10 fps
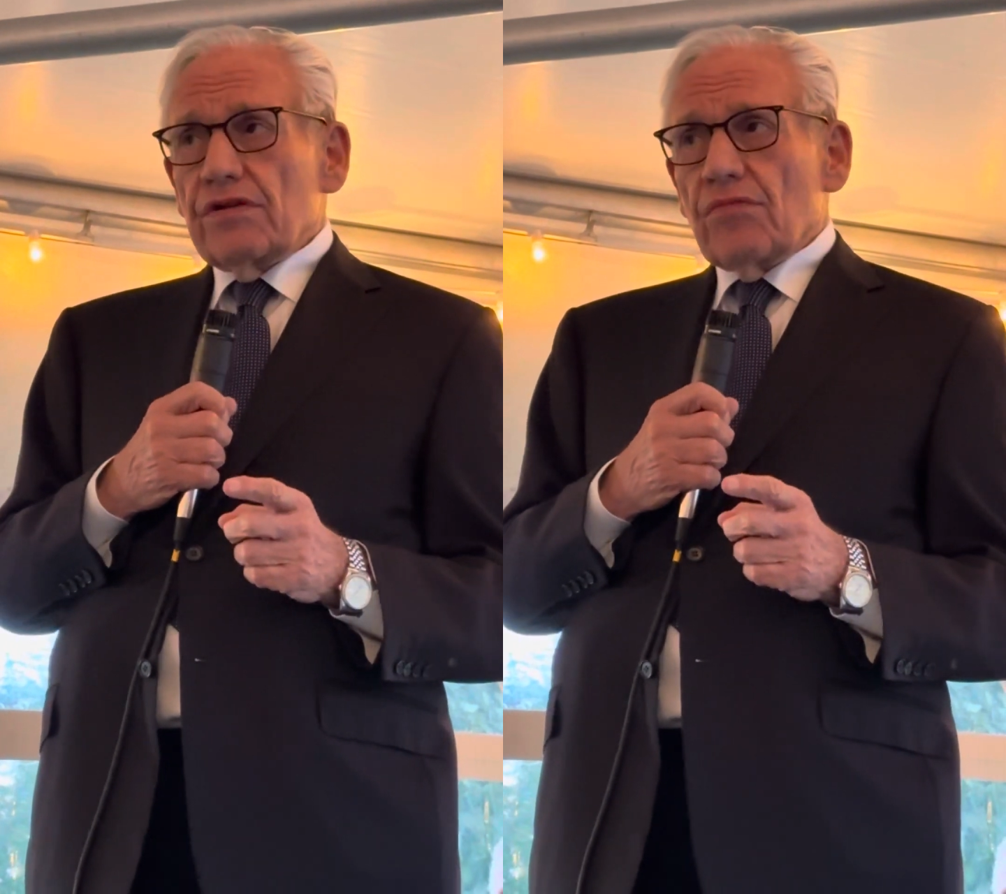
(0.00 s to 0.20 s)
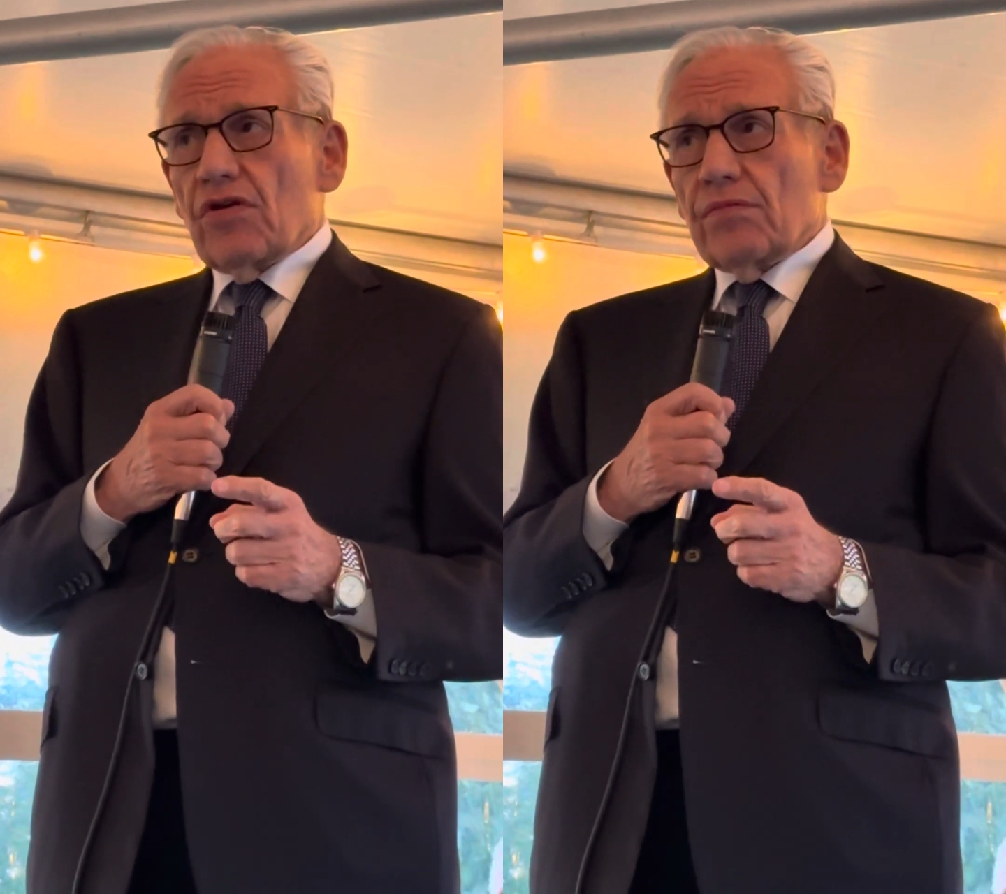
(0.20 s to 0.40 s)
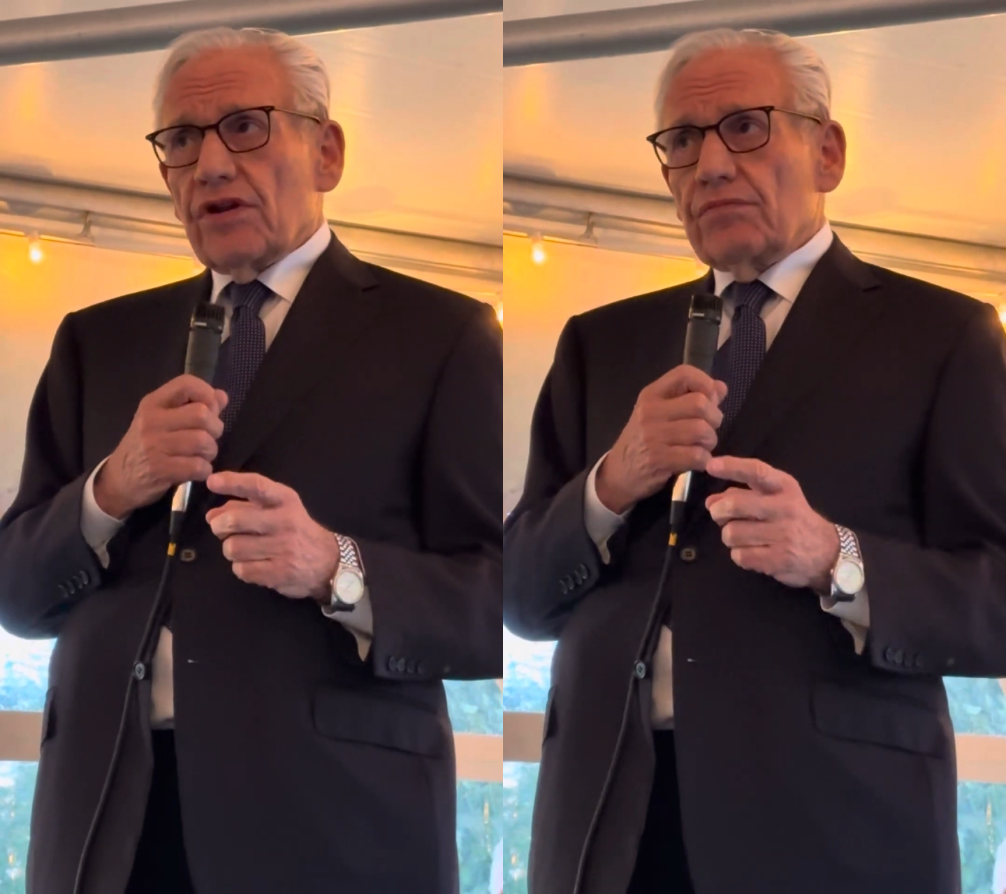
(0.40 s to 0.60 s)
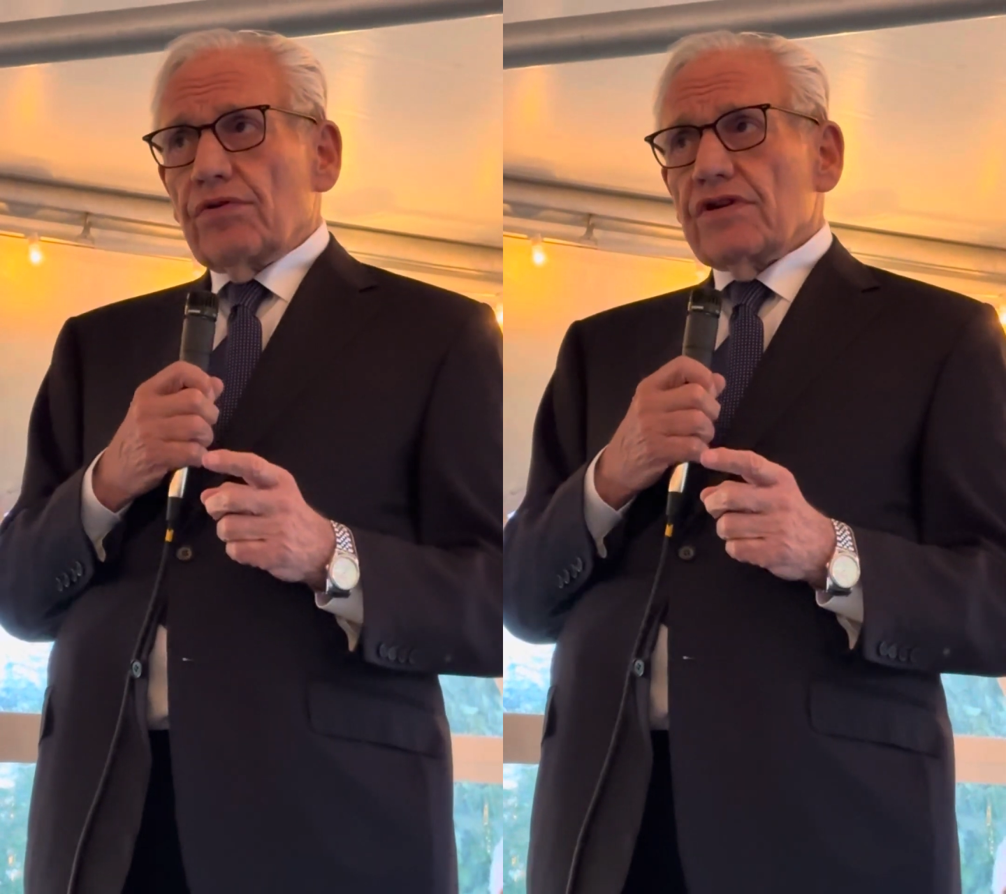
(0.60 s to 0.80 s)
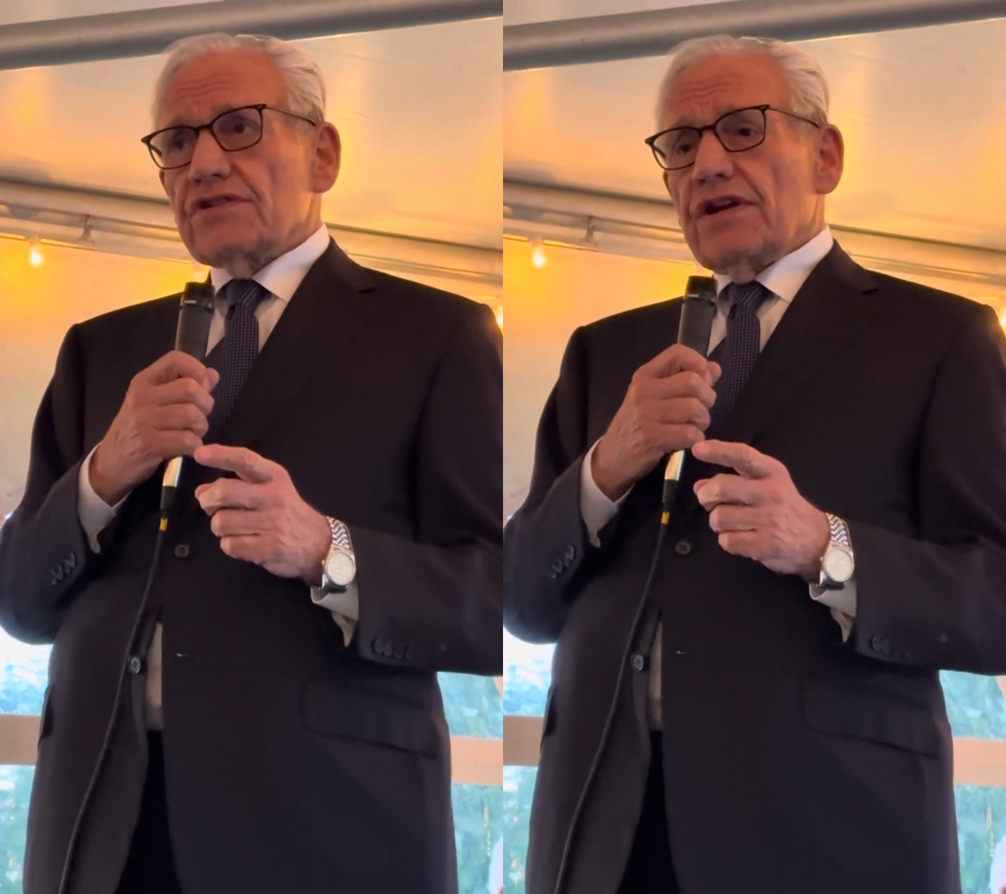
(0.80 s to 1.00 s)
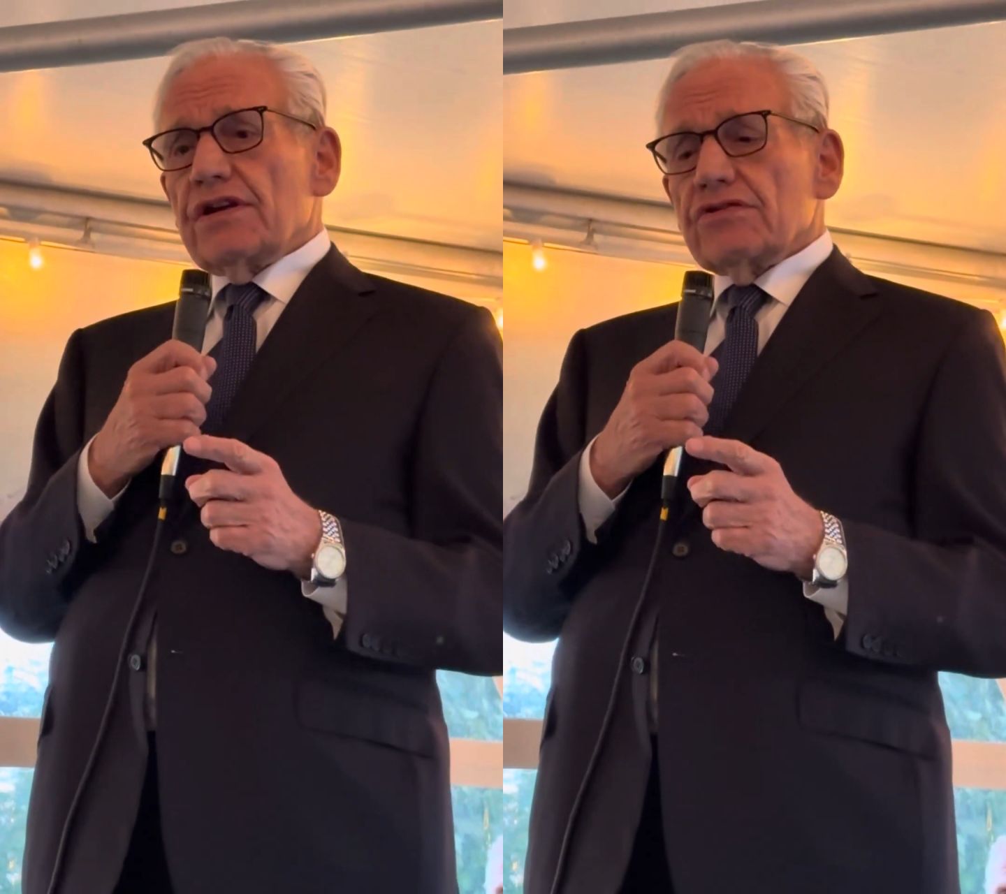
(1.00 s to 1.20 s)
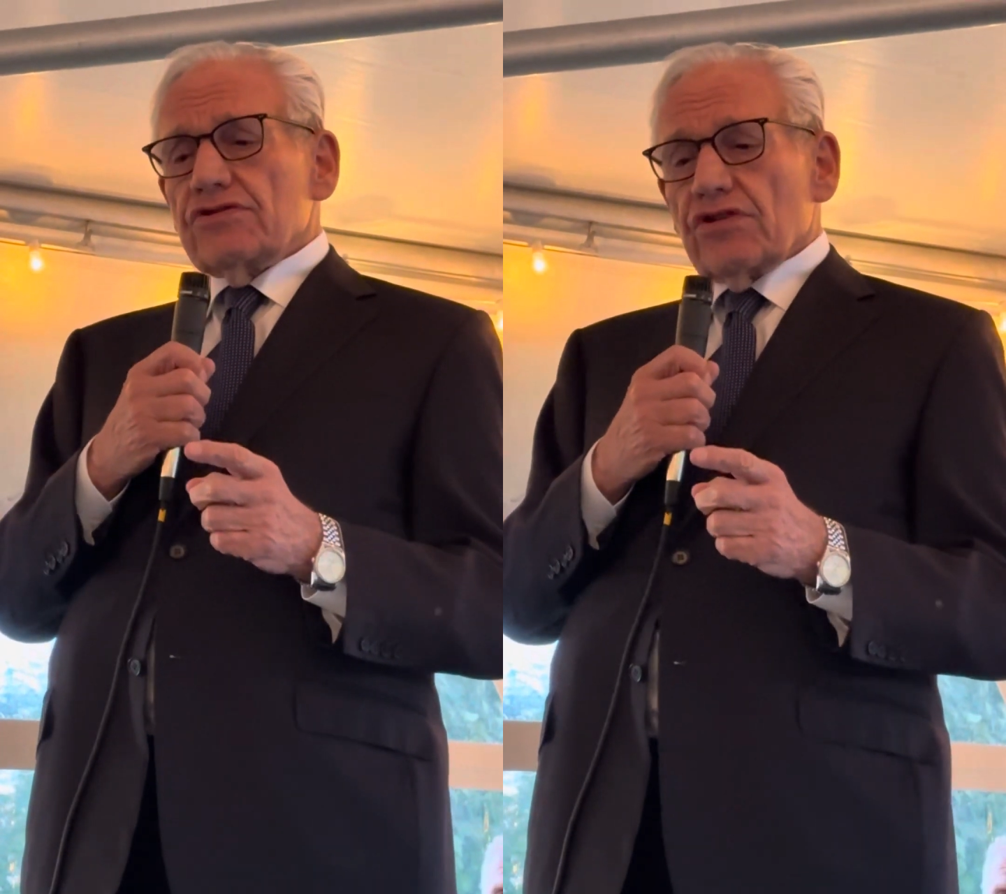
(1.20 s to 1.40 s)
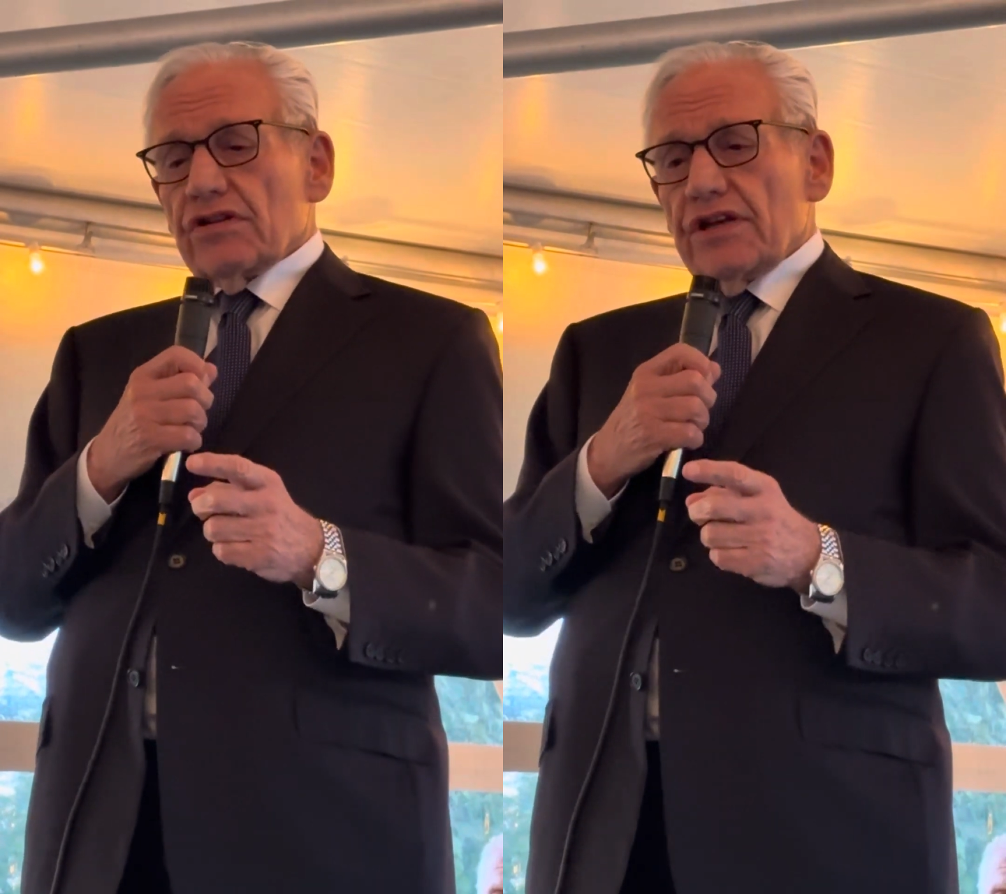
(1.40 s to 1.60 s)
moment in
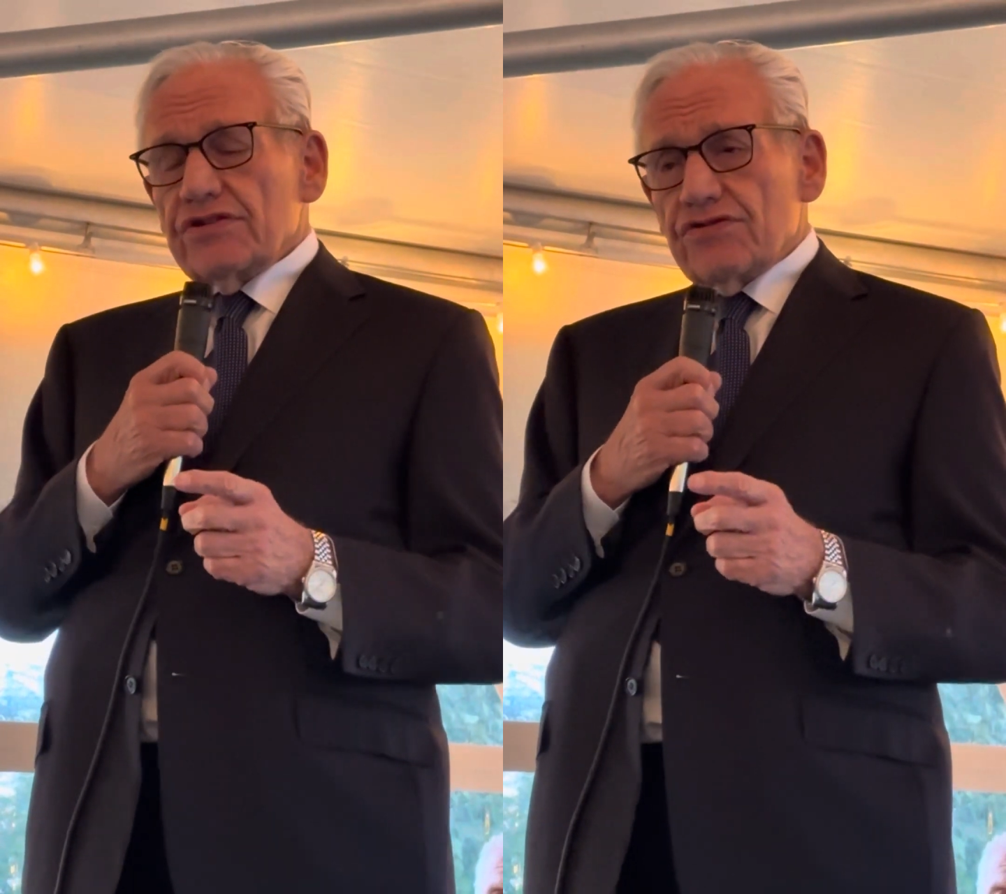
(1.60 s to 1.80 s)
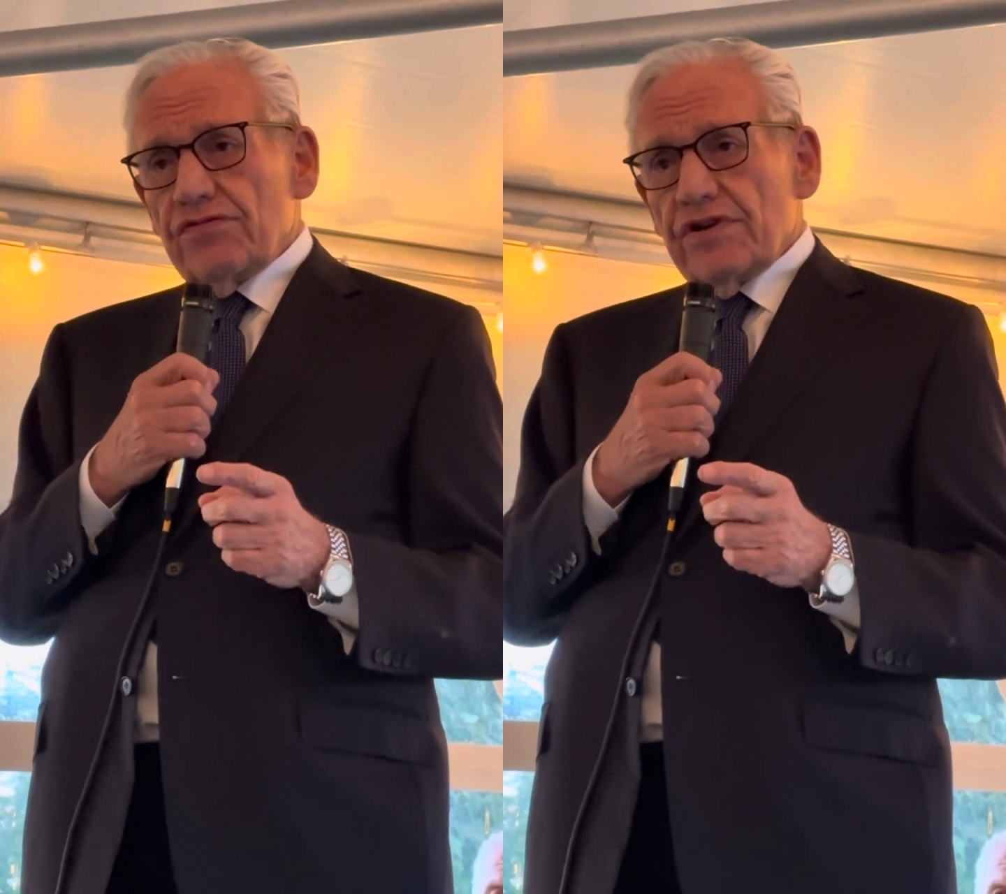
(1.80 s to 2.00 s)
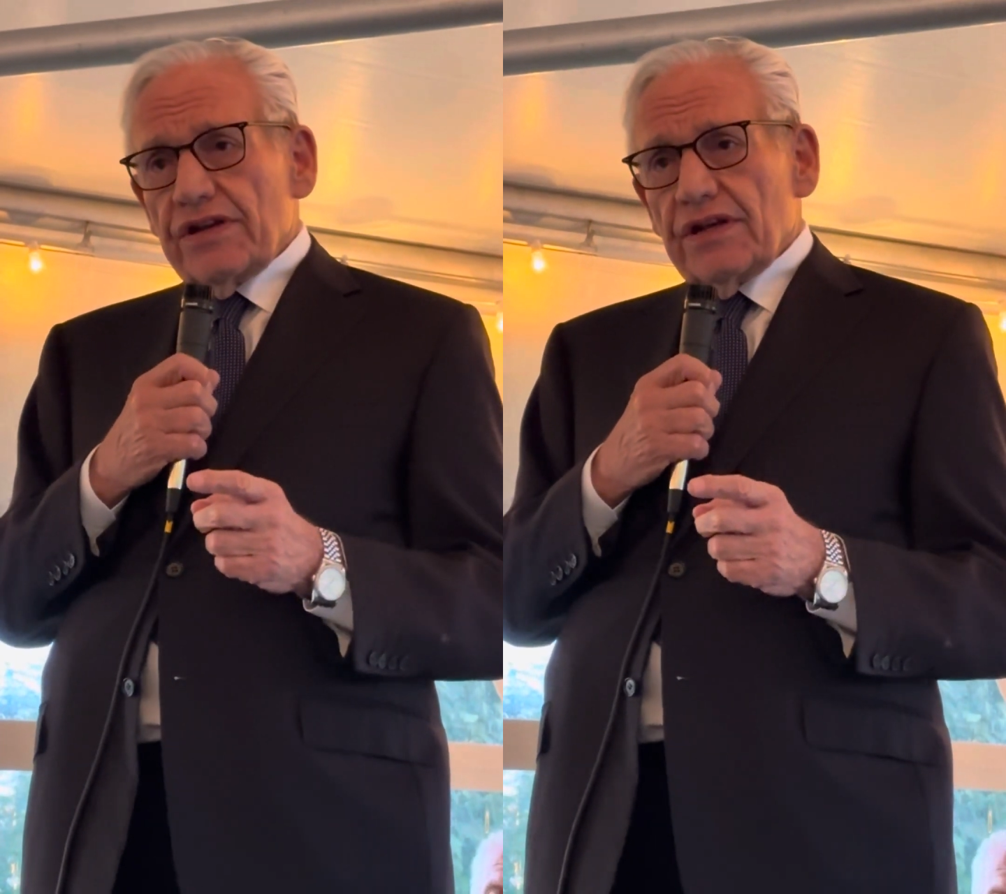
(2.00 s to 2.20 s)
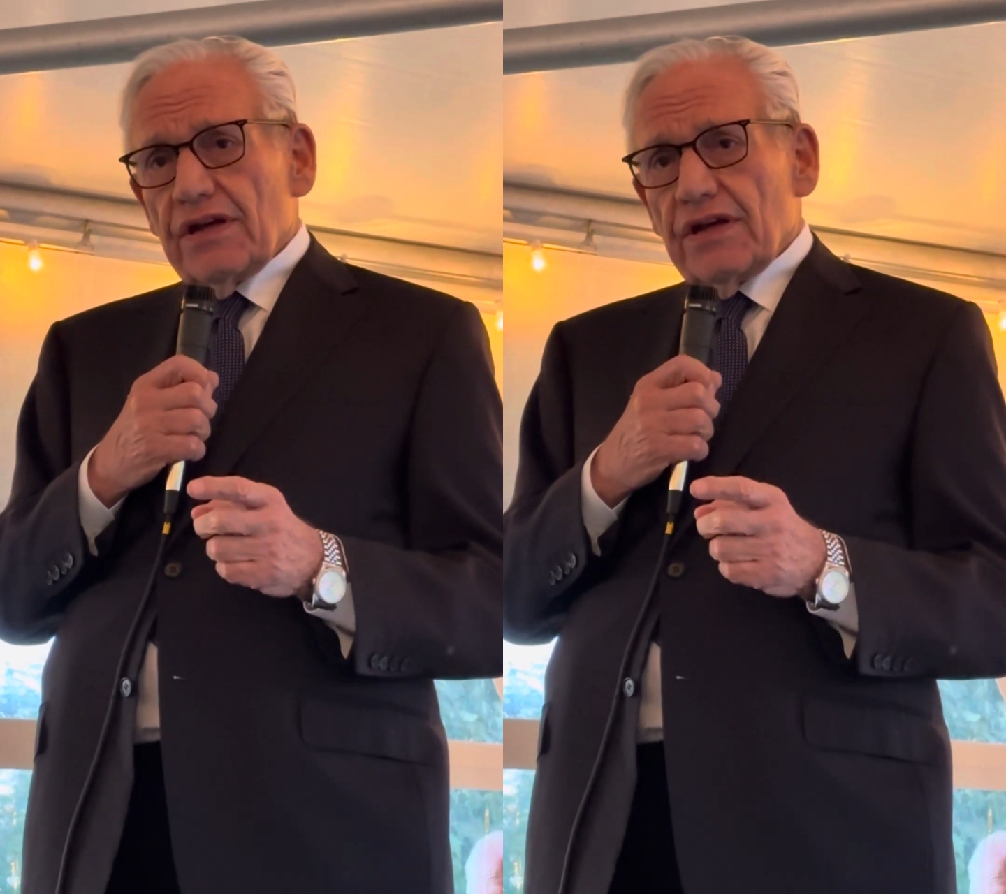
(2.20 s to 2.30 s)
presidential history.